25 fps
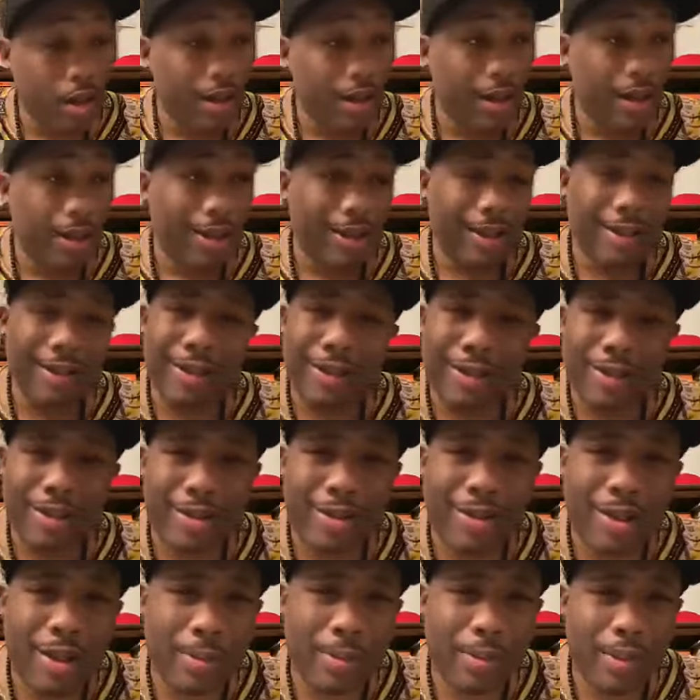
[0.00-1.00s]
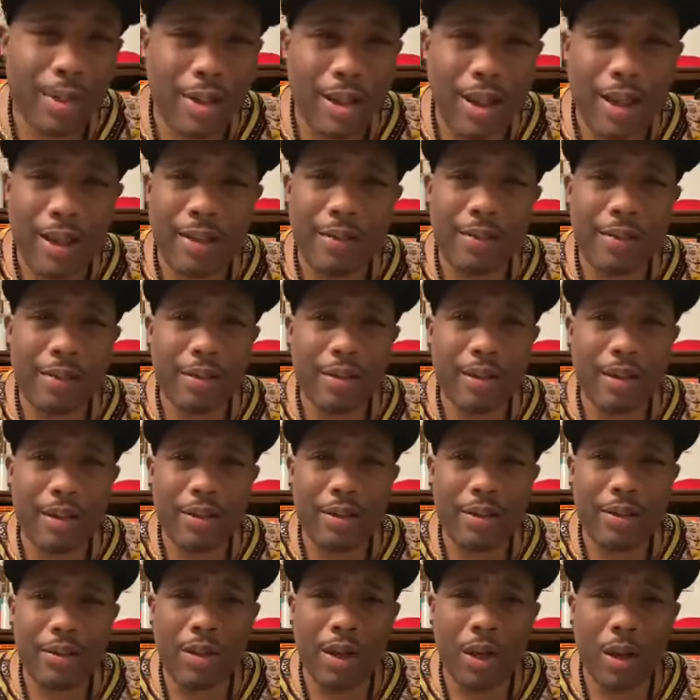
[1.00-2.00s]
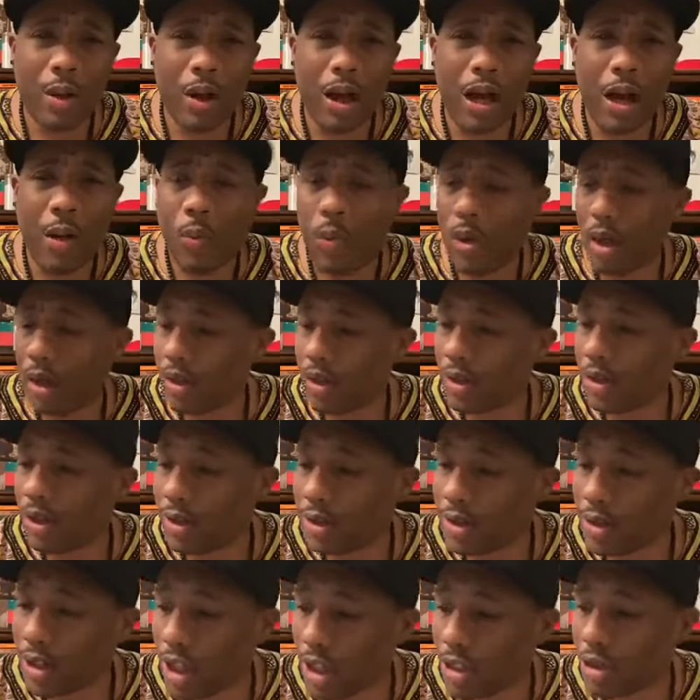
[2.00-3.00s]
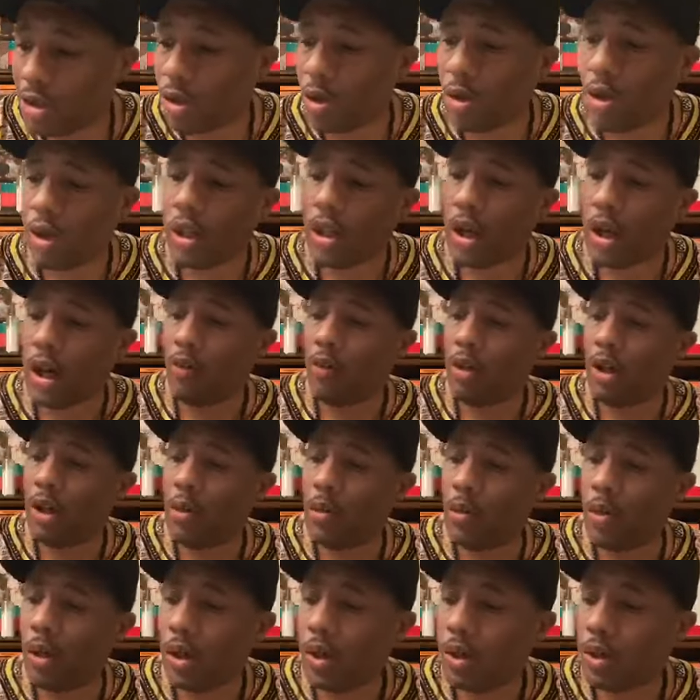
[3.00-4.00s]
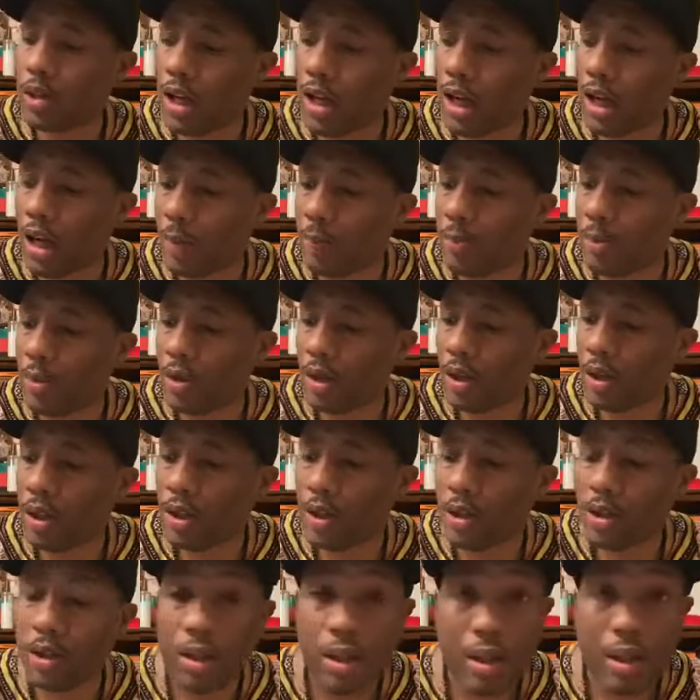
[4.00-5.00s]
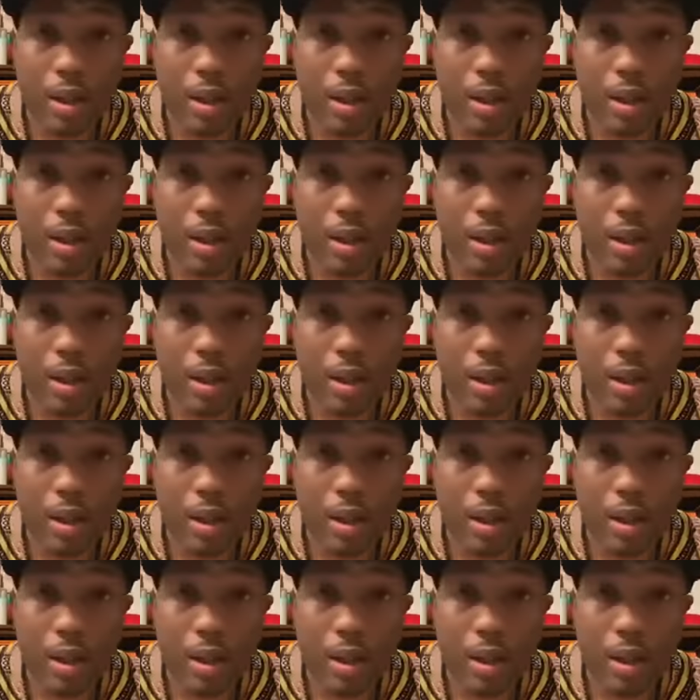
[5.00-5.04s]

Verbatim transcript: and this is something that you know I wanted to touch on, and I really wanted to hop on here